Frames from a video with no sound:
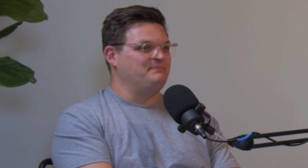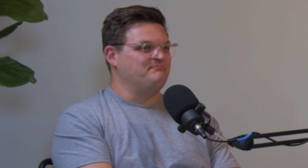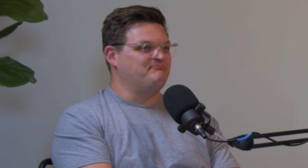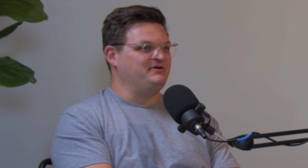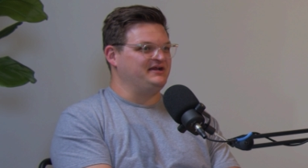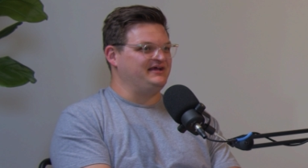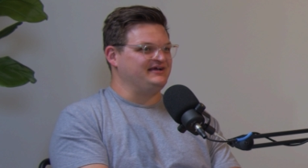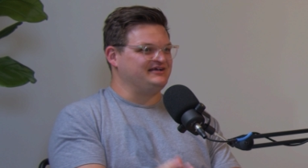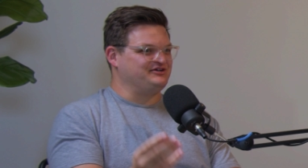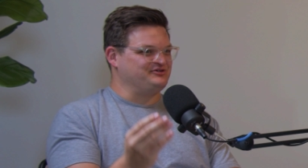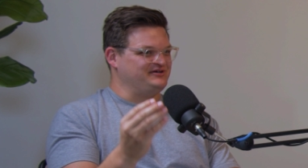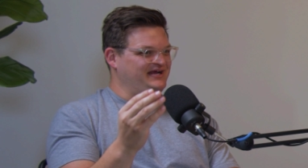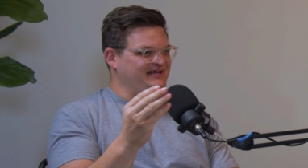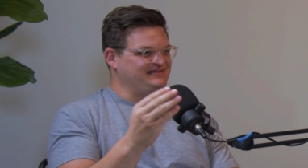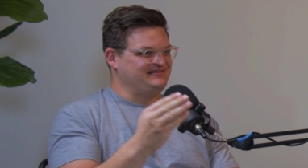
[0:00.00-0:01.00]
But it
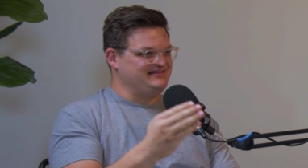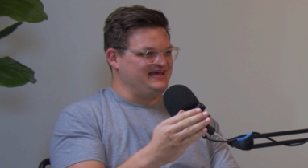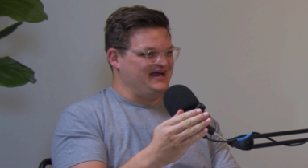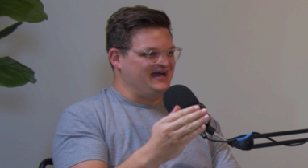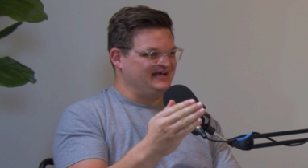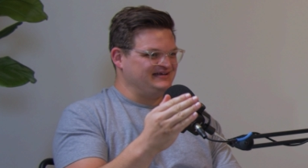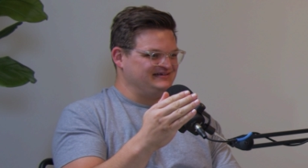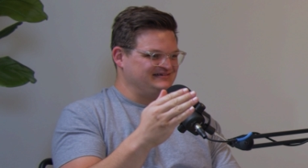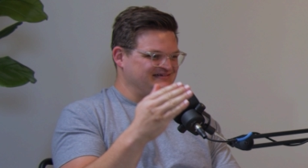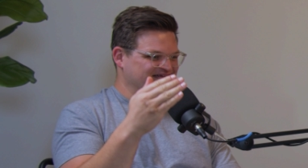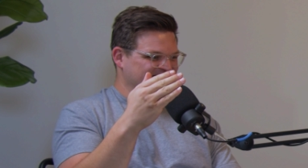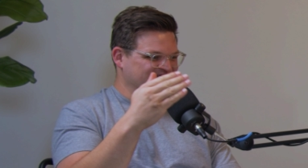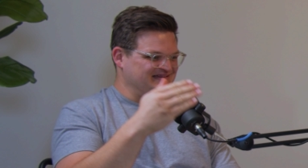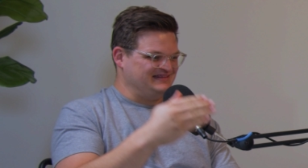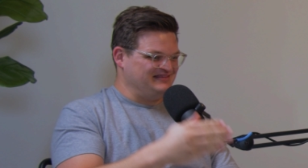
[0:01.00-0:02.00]
creates that
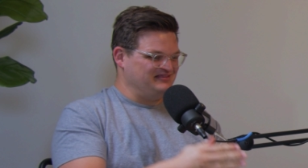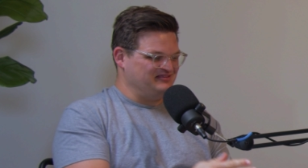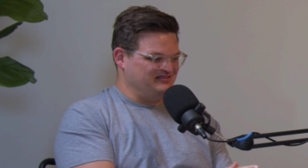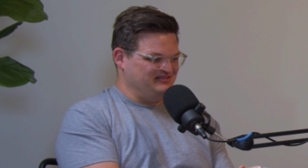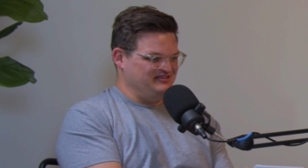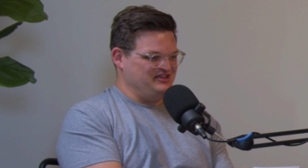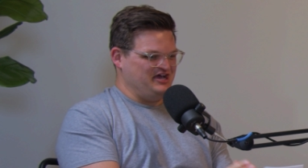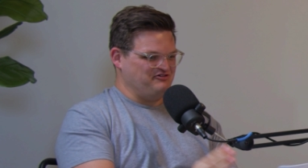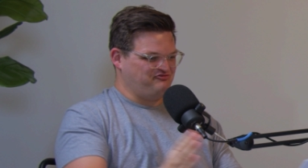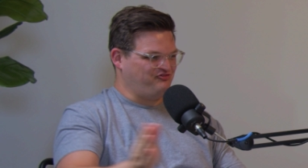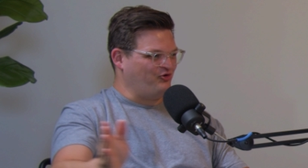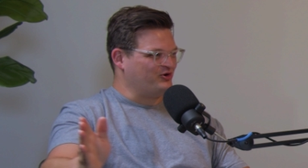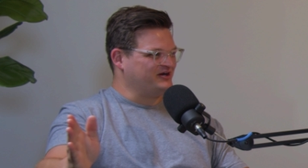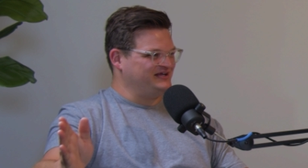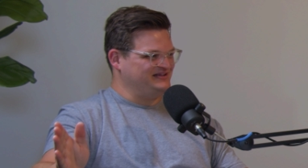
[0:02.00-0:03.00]
that
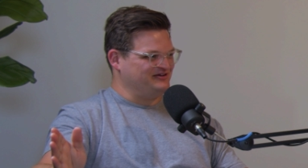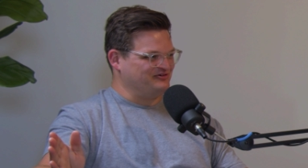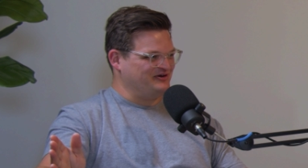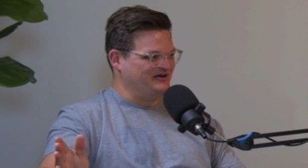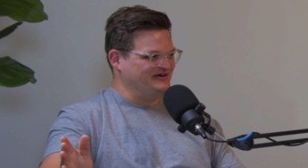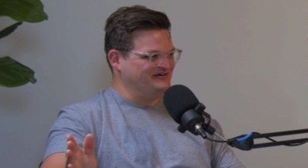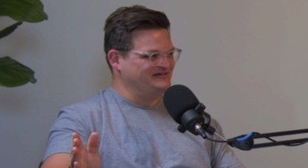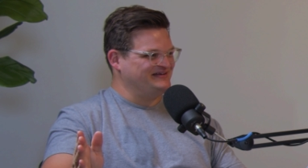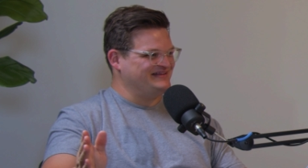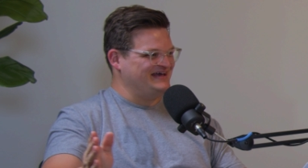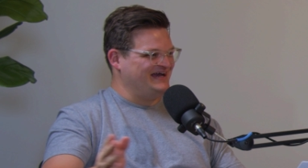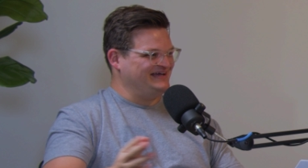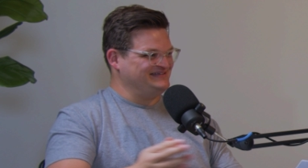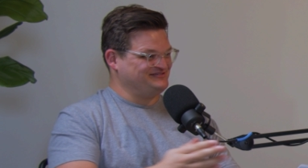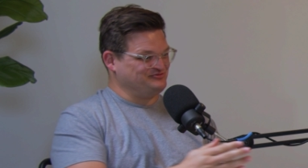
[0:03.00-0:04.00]
fork in the road
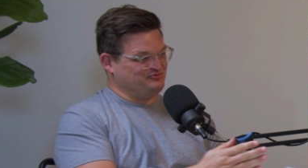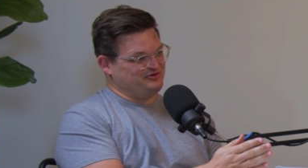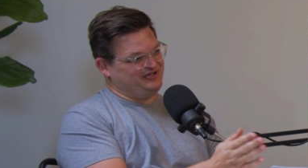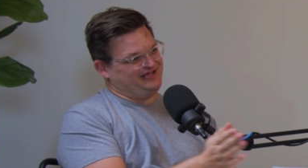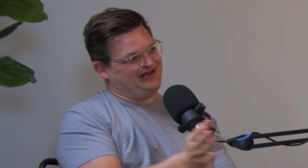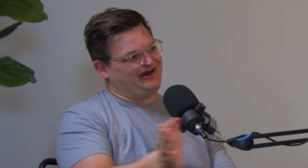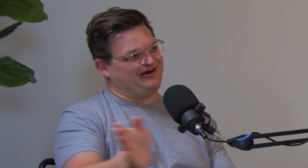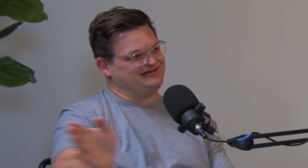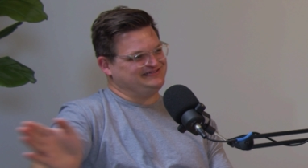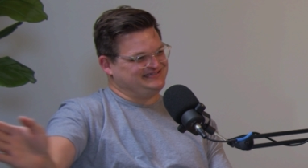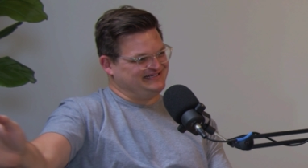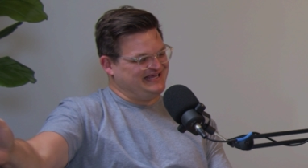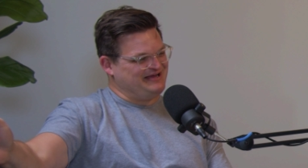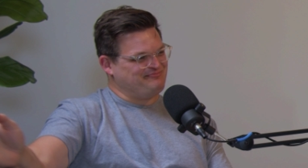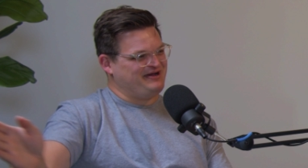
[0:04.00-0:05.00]
that is really hard to
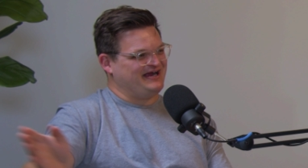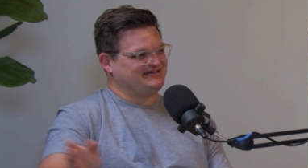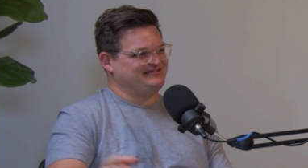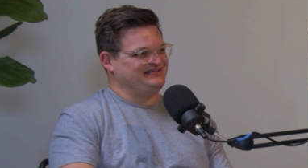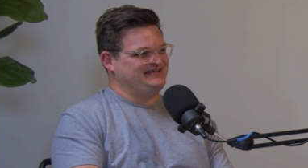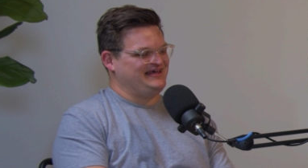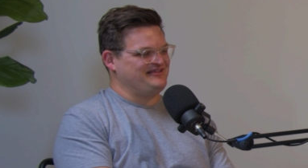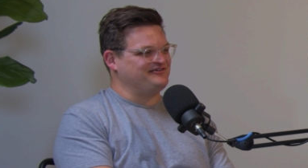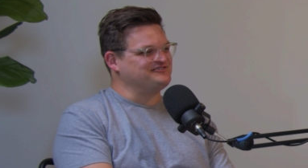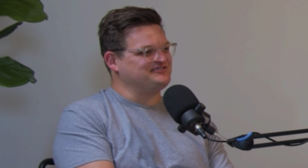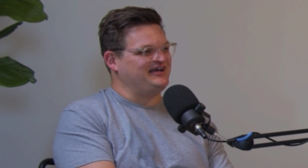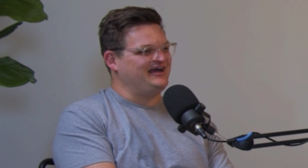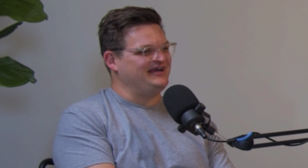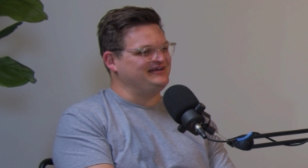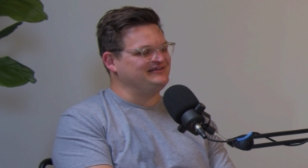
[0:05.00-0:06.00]
get back to the other side.